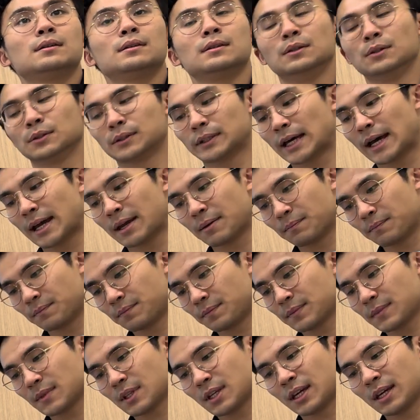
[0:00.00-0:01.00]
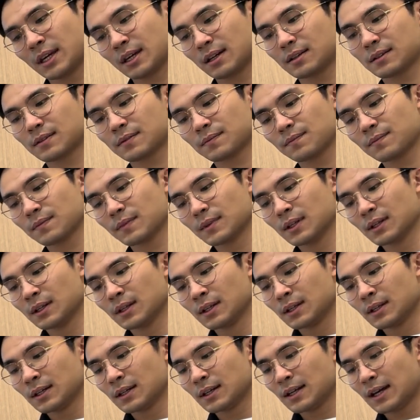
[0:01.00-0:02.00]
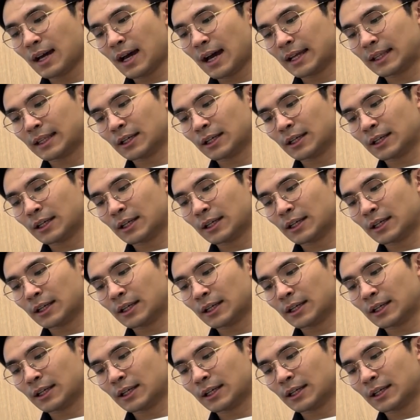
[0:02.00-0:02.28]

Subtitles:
No time. Okay. I